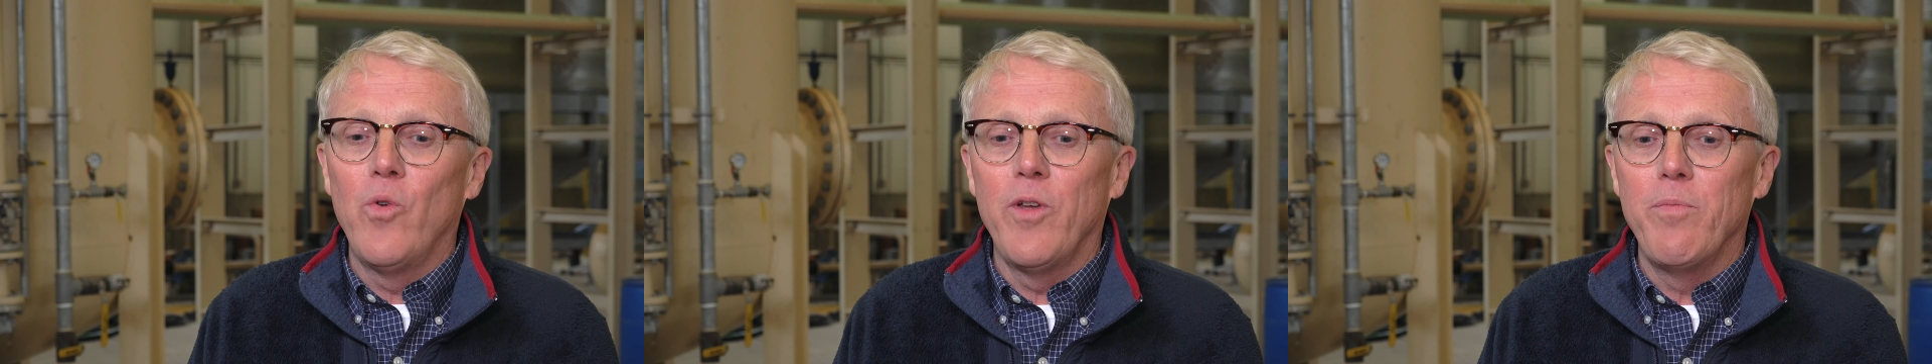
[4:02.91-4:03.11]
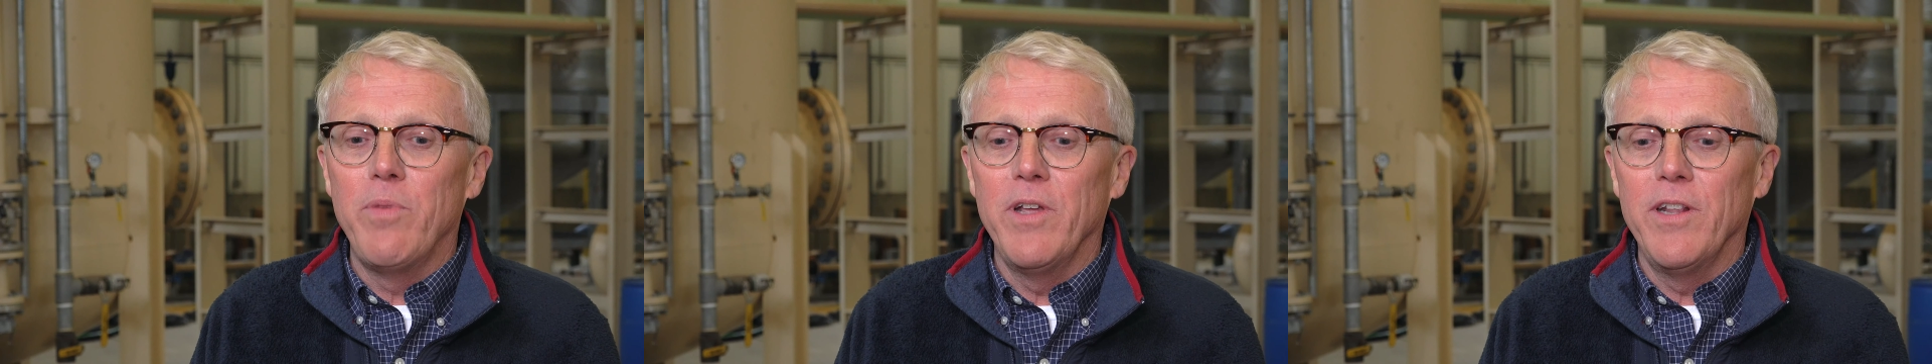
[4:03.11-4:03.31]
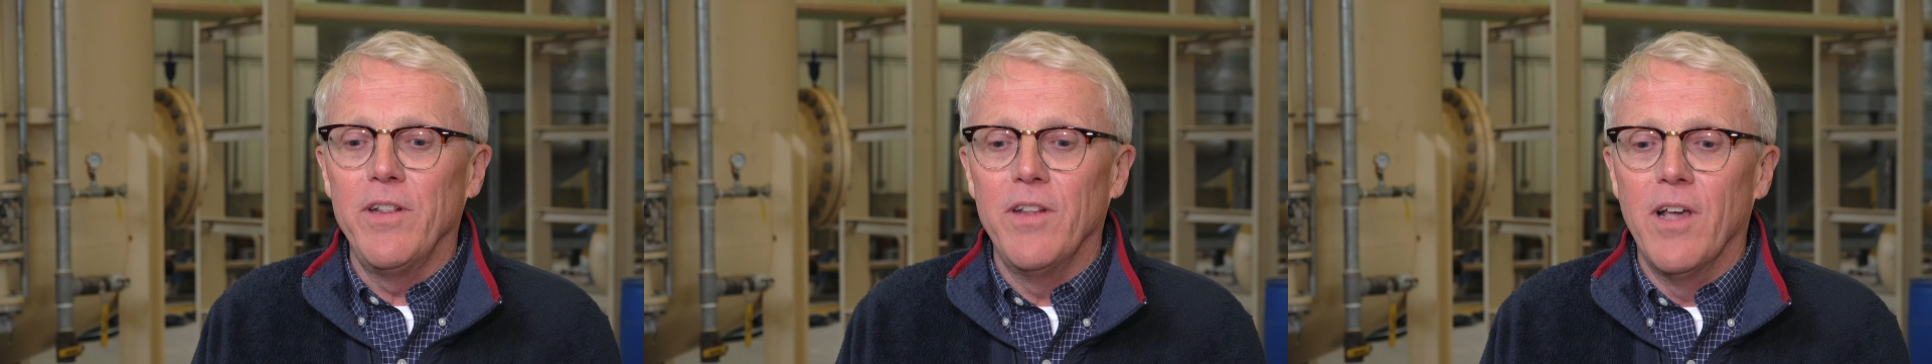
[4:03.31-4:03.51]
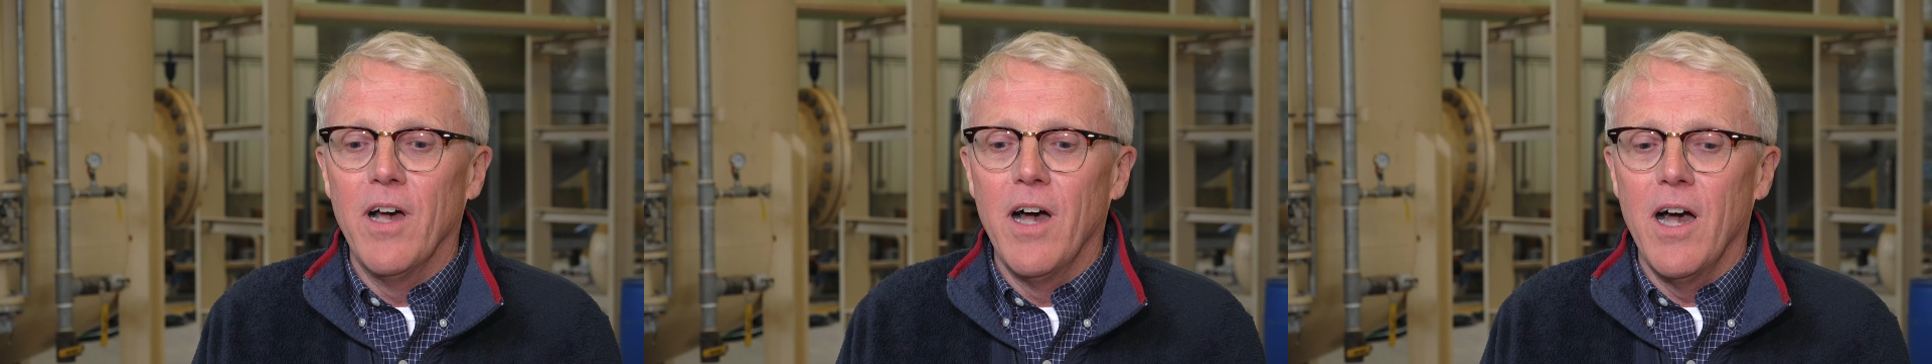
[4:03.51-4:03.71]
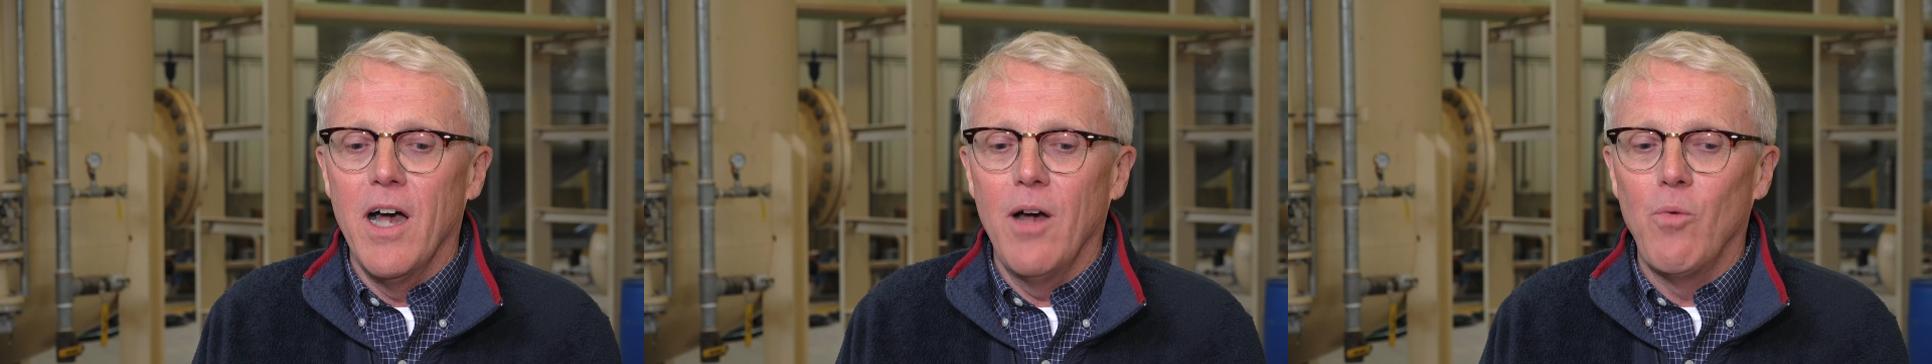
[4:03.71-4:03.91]
we've been
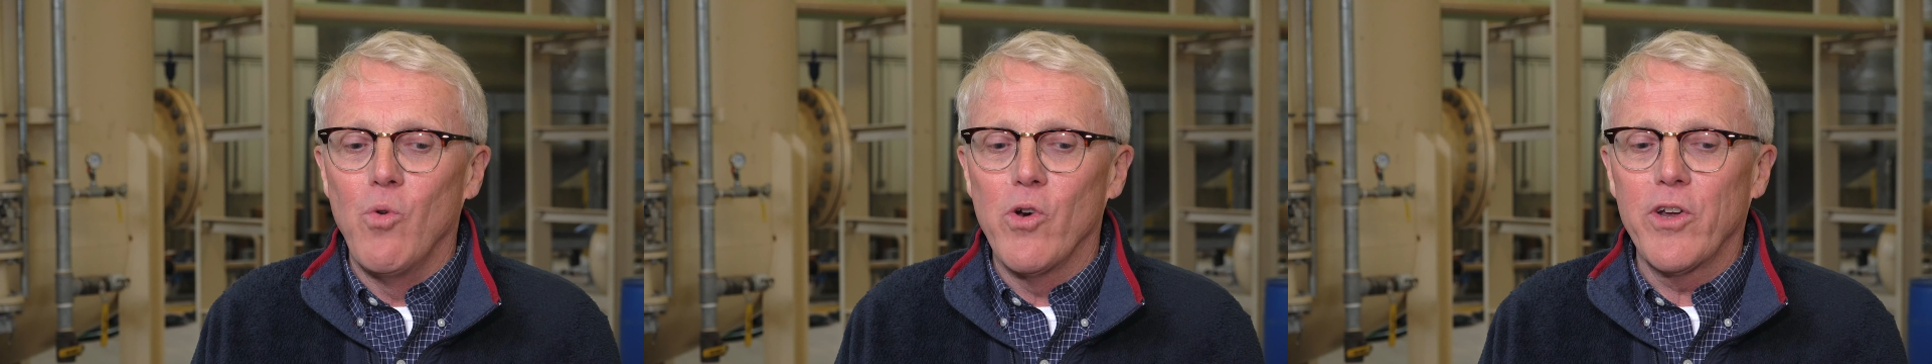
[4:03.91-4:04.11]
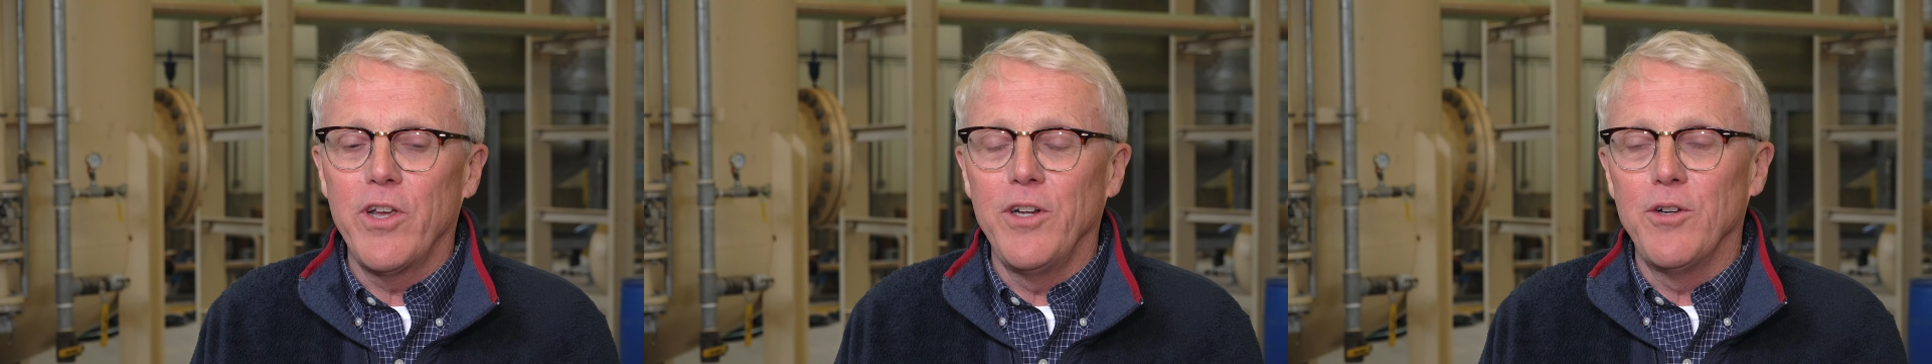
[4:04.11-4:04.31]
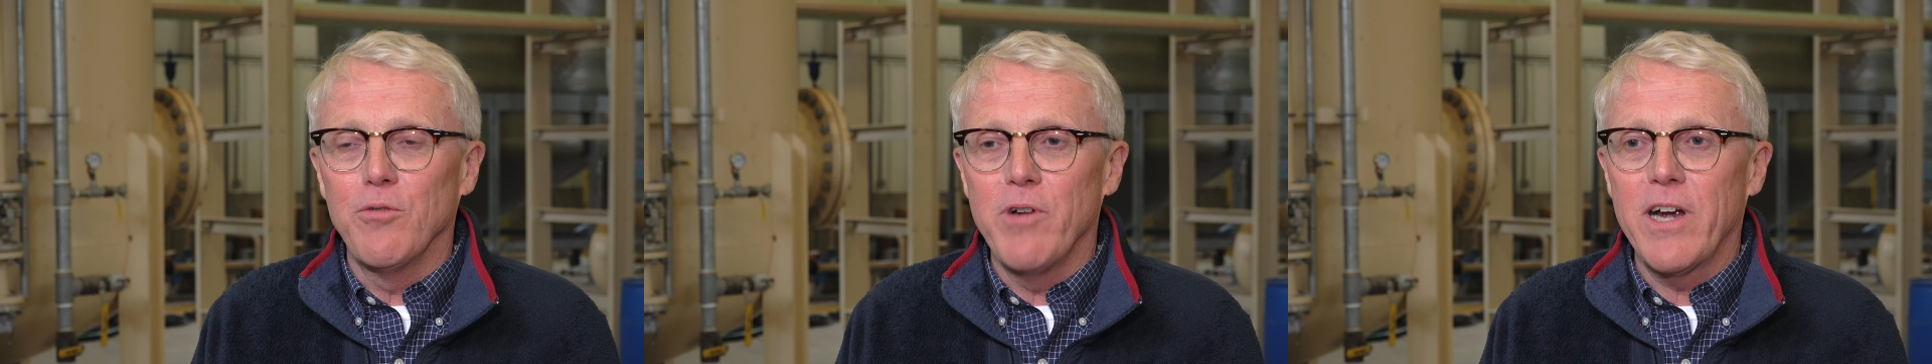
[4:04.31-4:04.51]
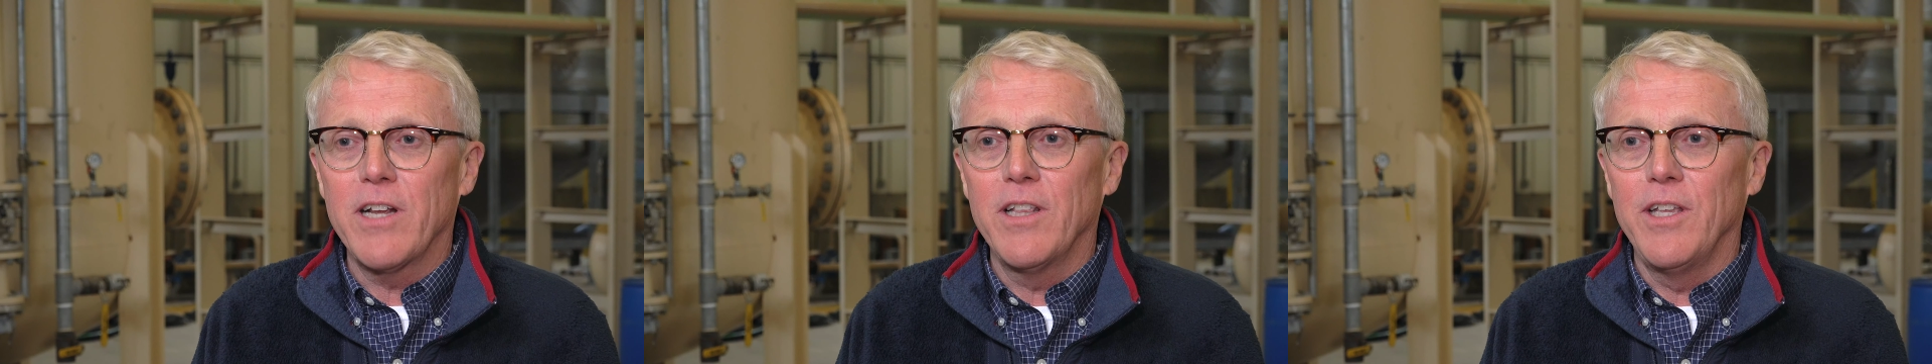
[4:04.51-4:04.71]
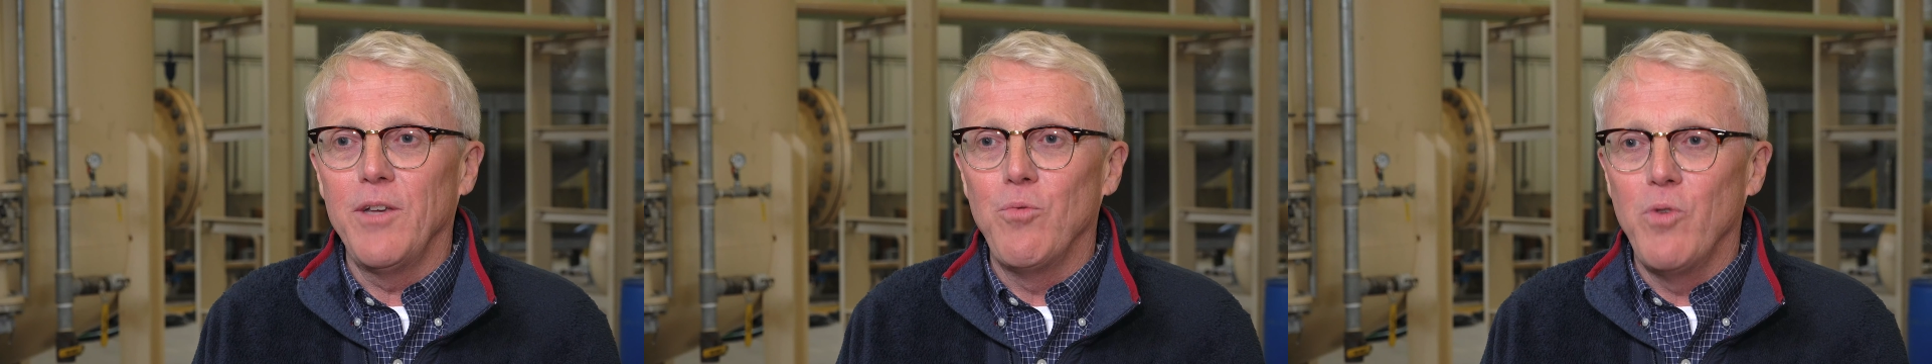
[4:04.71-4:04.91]
working
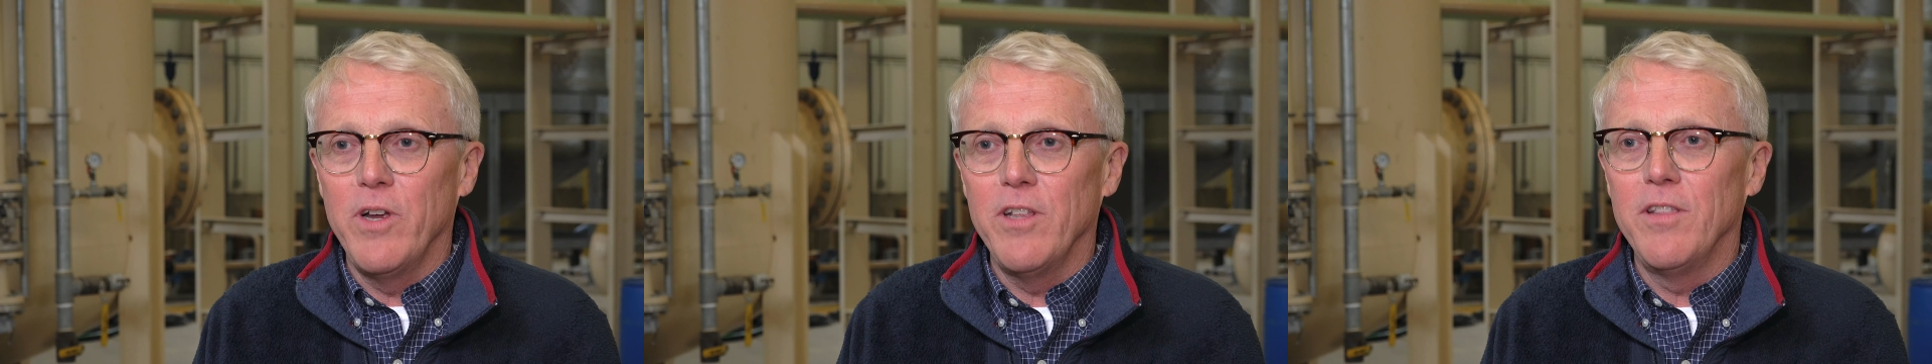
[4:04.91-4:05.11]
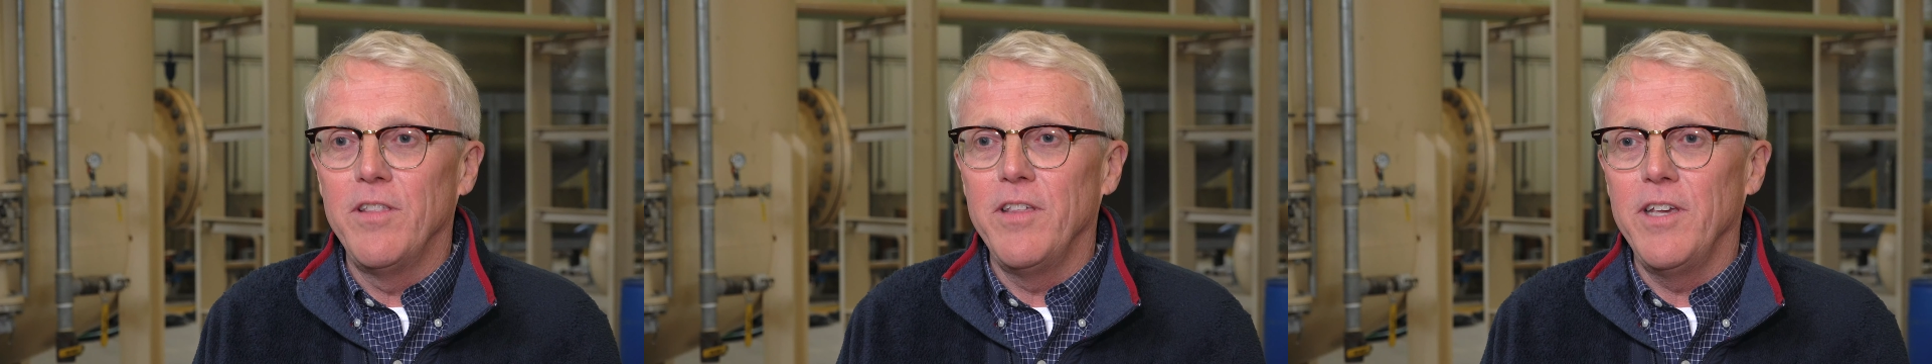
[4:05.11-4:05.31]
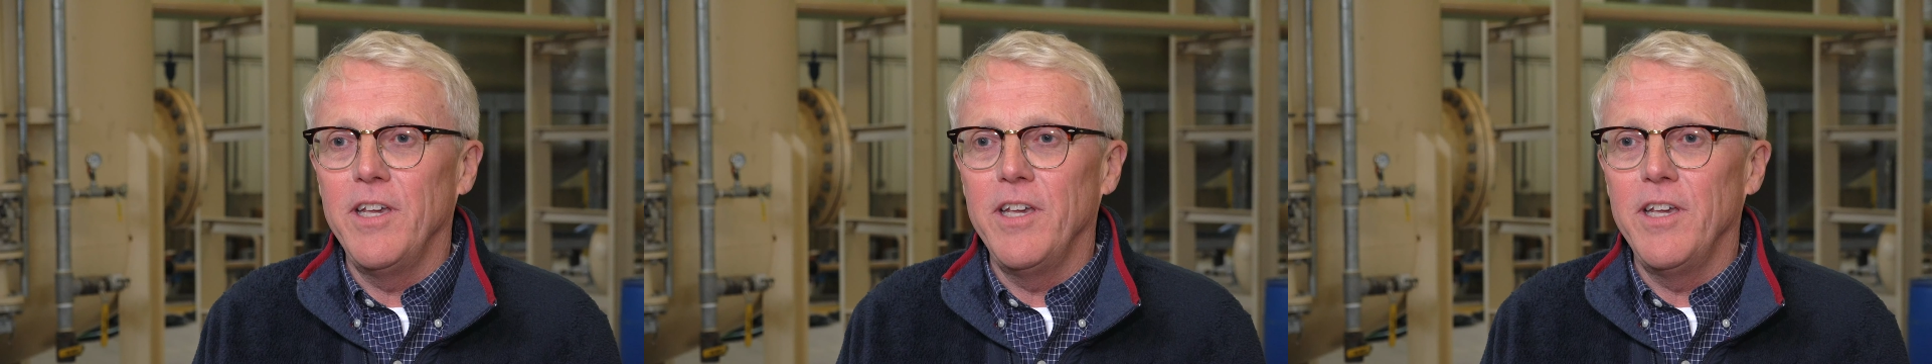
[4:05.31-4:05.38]
directly with